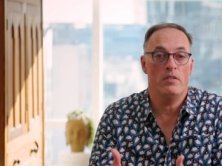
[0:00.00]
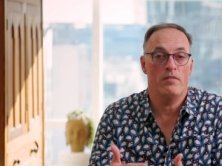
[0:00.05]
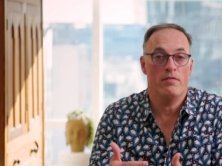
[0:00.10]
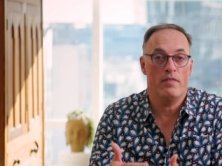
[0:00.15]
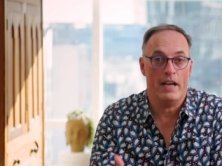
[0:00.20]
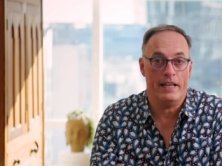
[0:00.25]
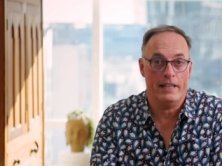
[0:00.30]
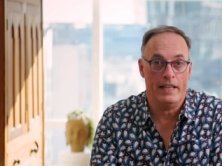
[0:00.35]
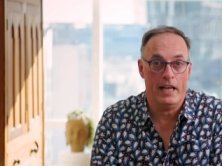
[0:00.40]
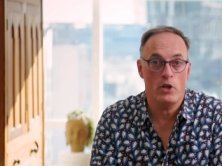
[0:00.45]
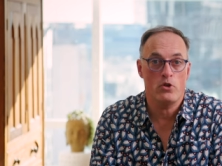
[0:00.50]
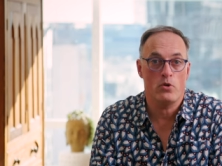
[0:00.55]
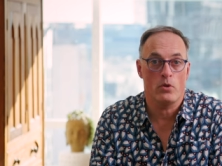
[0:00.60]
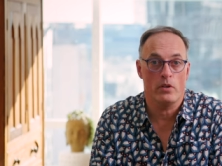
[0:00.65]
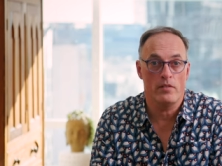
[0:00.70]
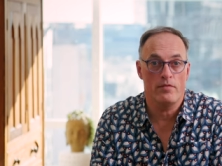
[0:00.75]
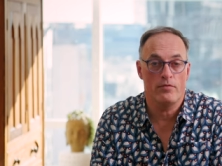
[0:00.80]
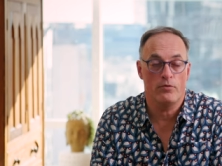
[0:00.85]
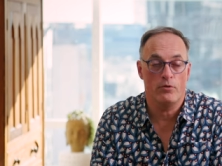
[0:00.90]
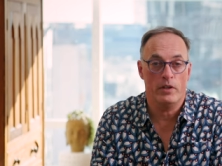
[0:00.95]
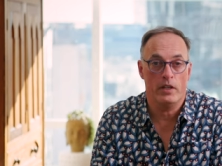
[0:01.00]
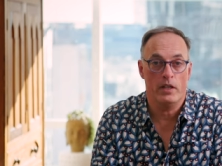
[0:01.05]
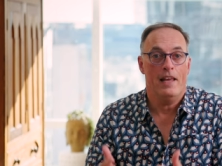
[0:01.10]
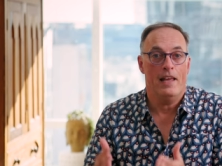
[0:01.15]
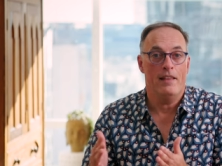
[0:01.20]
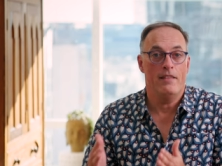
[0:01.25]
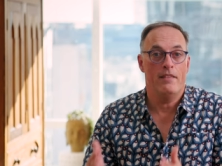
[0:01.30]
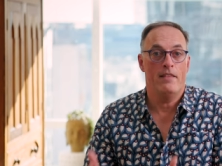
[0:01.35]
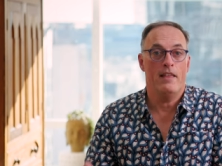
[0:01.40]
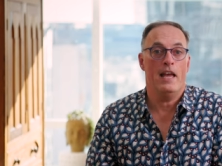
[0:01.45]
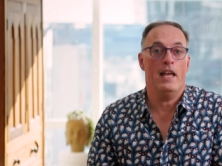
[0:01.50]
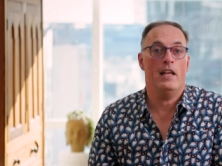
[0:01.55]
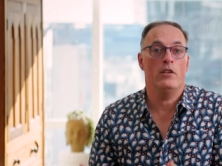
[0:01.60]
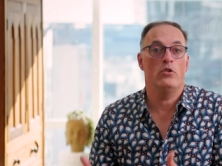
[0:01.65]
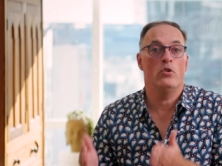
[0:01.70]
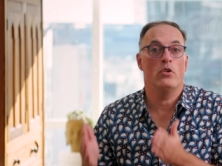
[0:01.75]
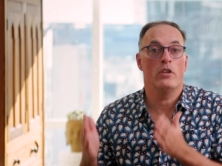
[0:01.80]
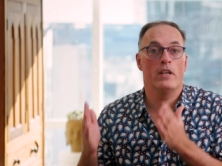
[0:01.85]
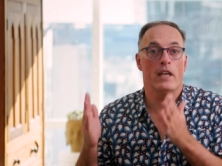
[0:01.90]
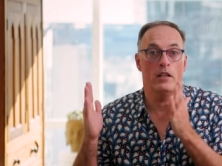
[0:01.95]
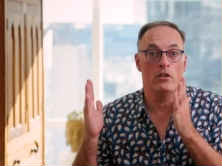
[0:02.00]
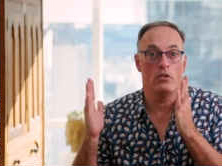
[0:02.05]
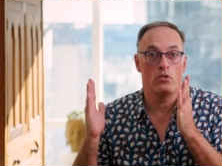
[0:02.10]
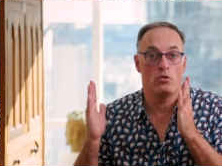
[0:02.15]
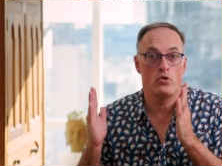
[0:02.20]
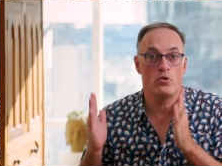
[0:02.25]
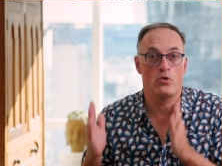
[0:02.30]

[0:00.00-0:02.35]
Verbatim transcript: financially free and then you can